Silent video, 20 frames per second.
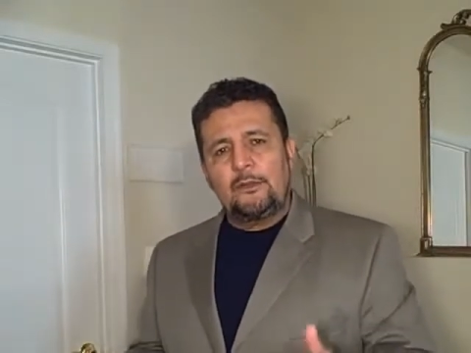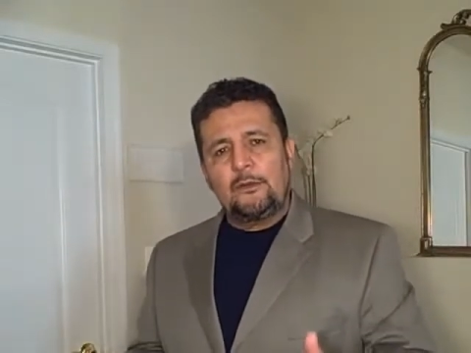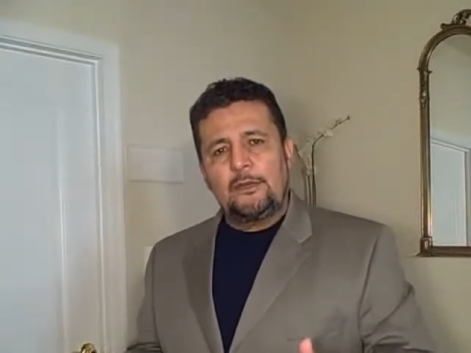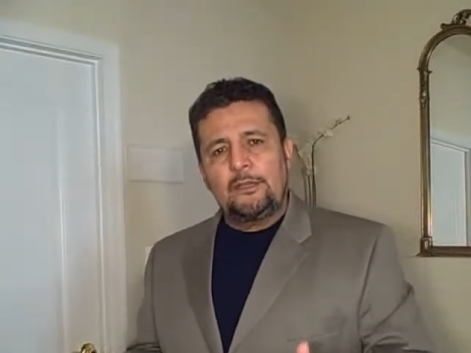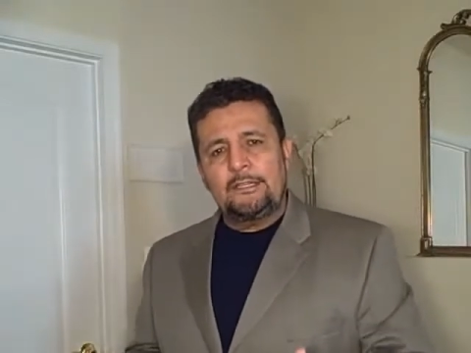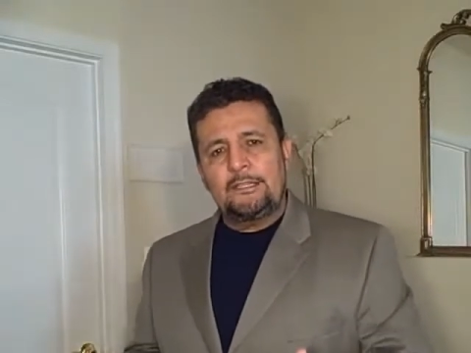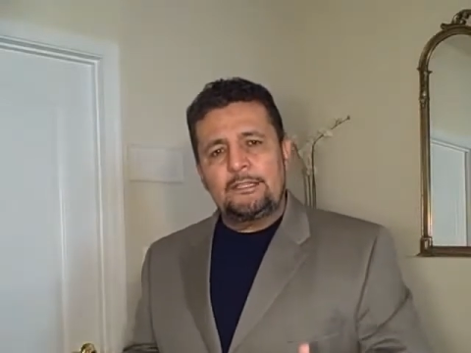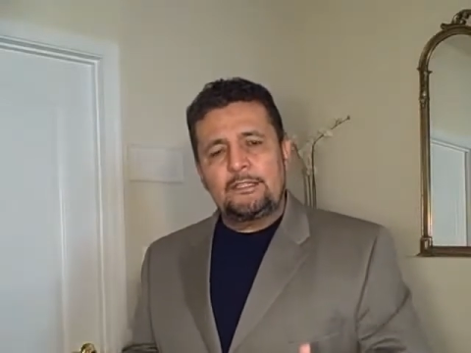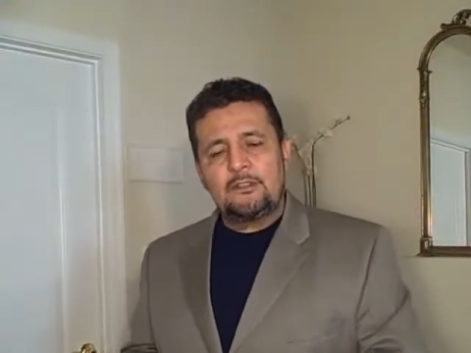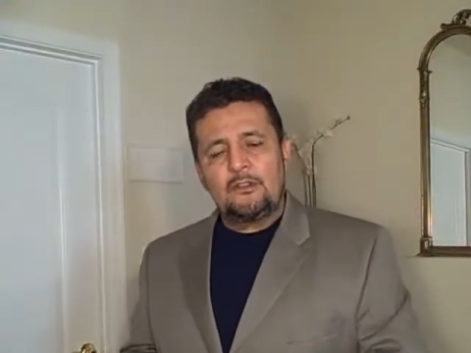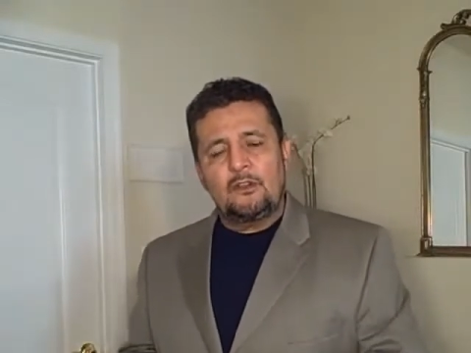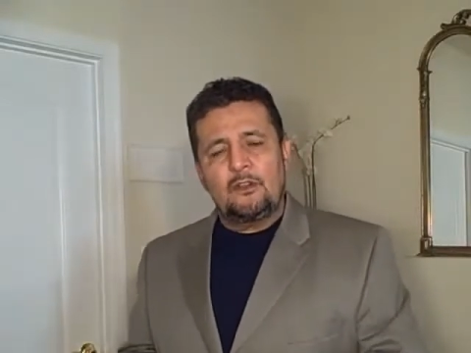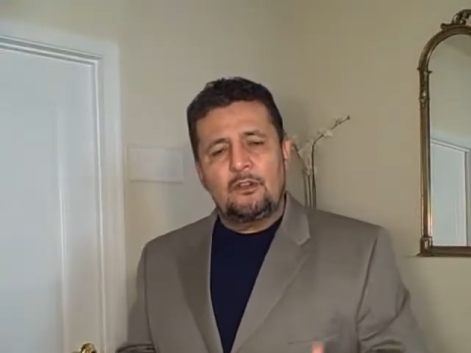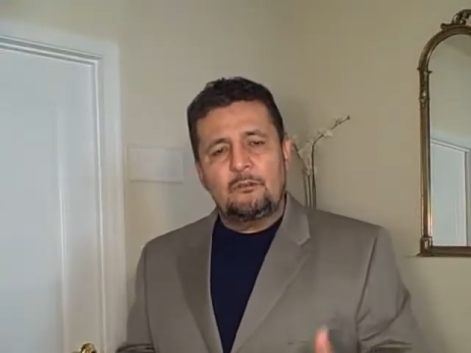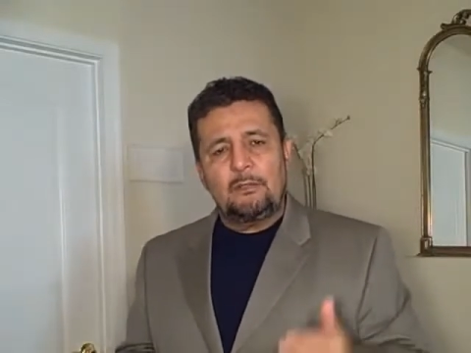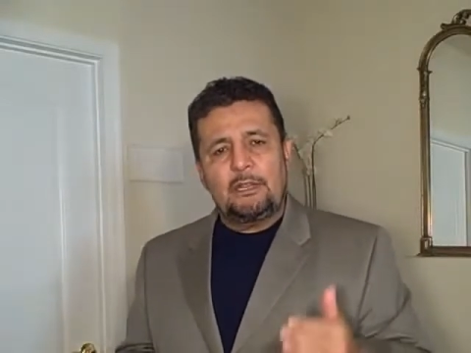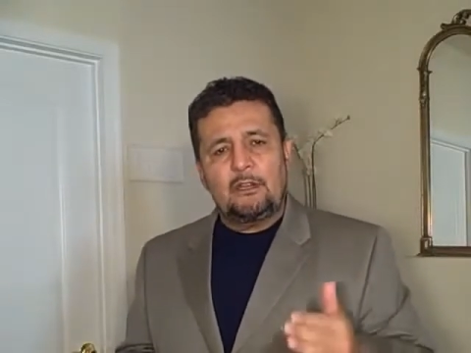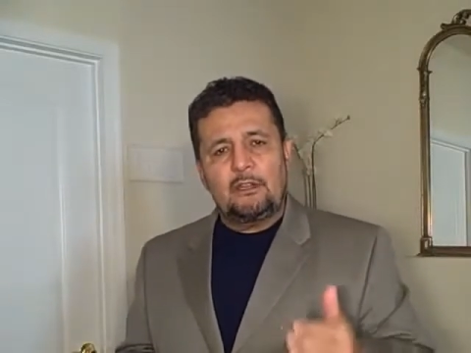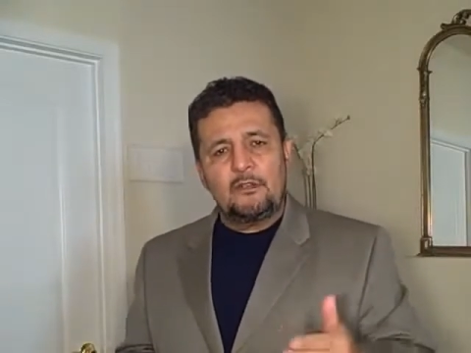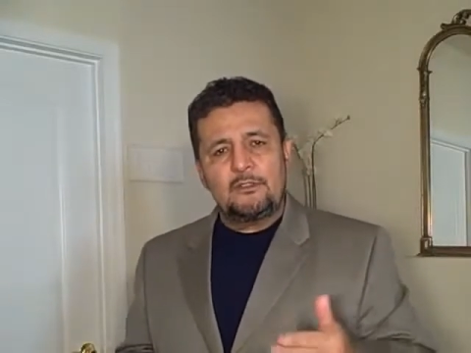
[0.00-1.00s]
credit
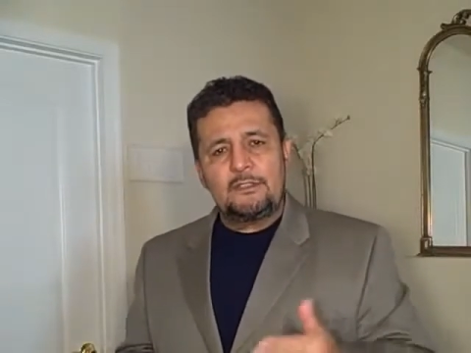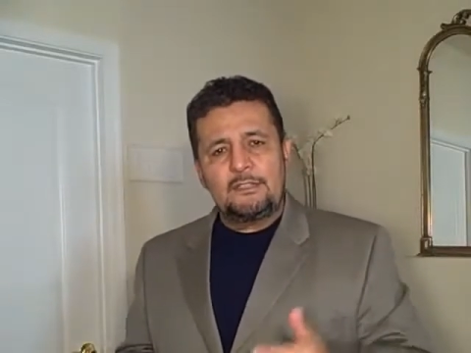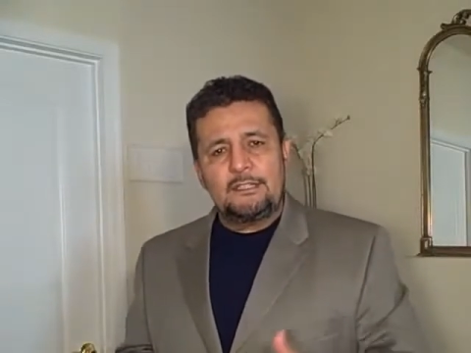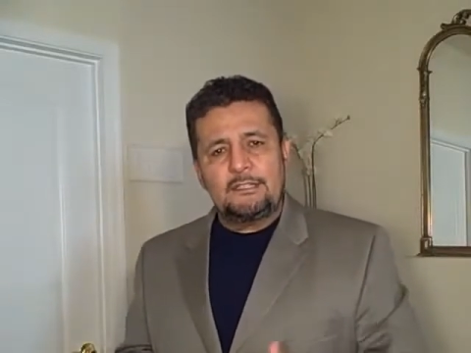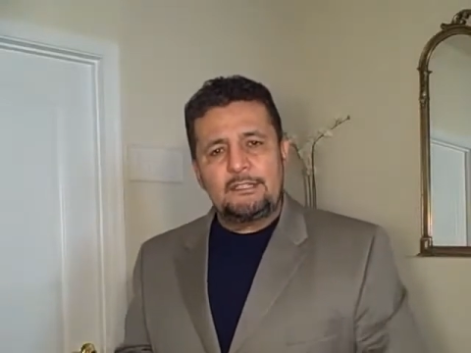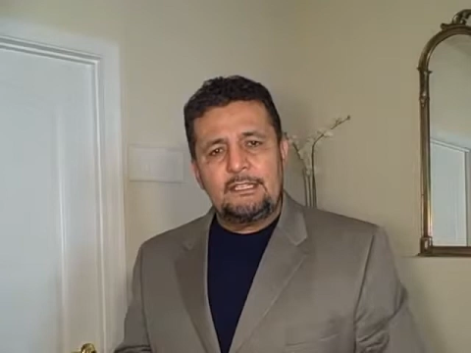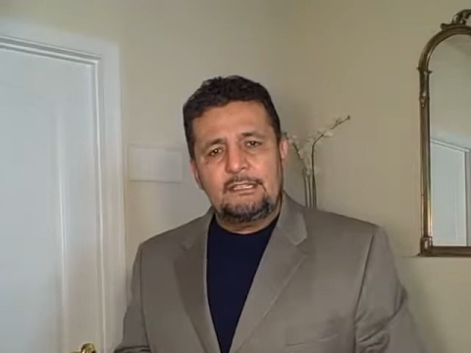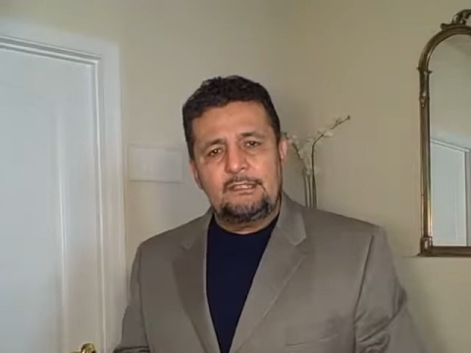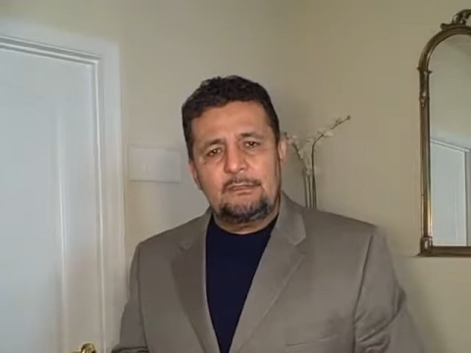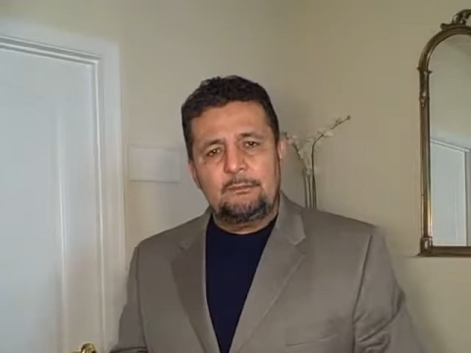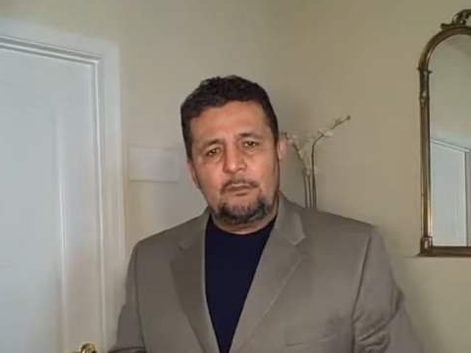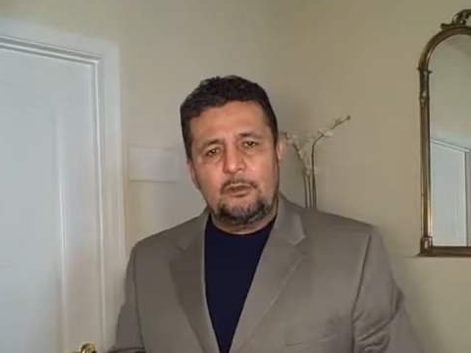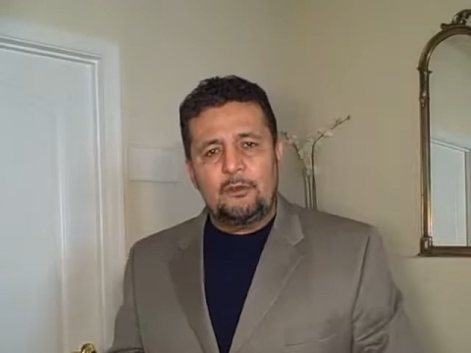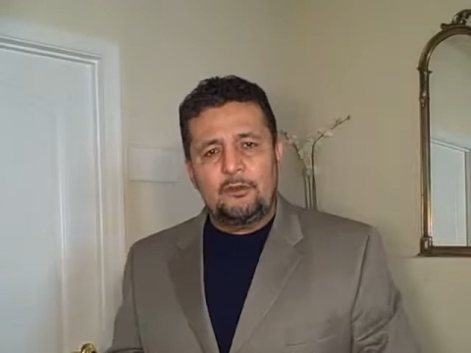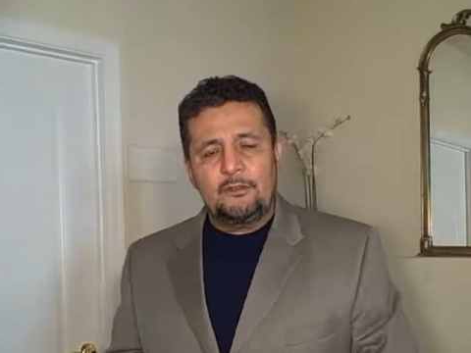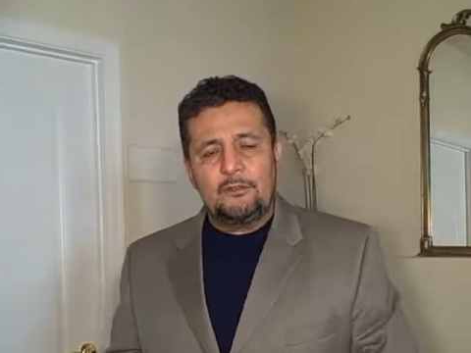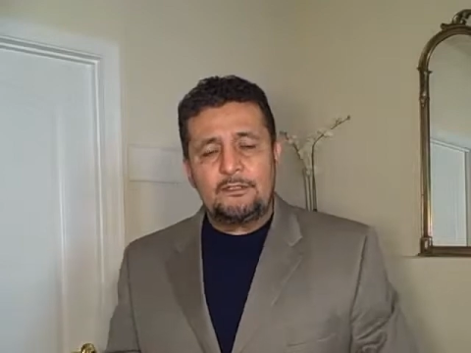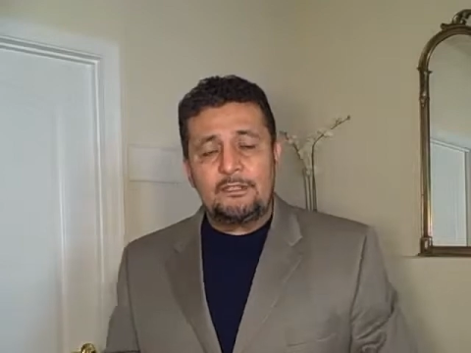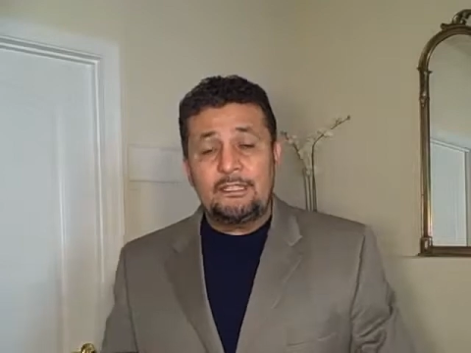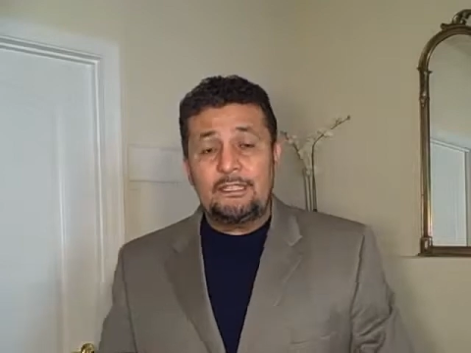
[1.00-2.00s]
score below 600
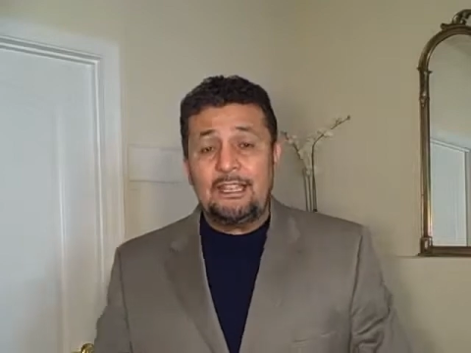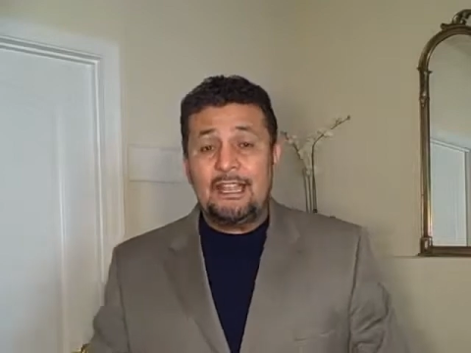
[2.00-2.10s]
points?